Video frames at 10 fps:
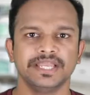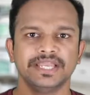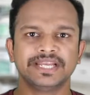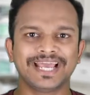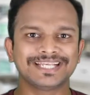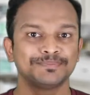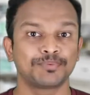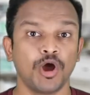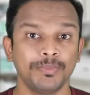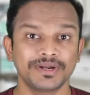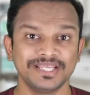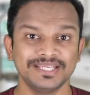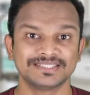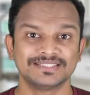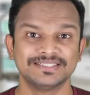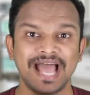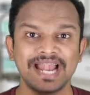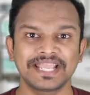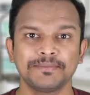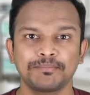It has properties
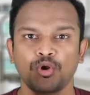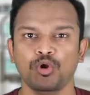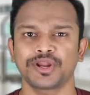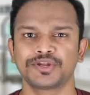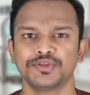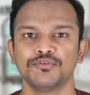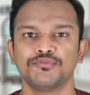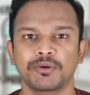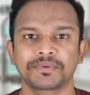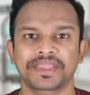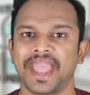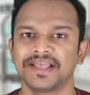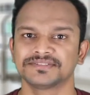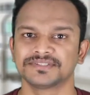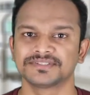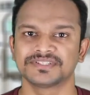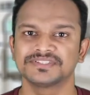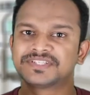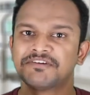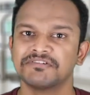that can protect you from cancers and
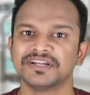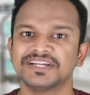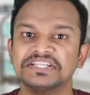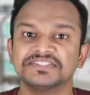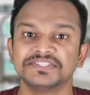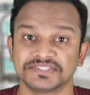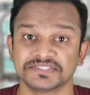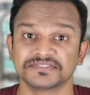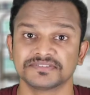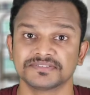several diseases.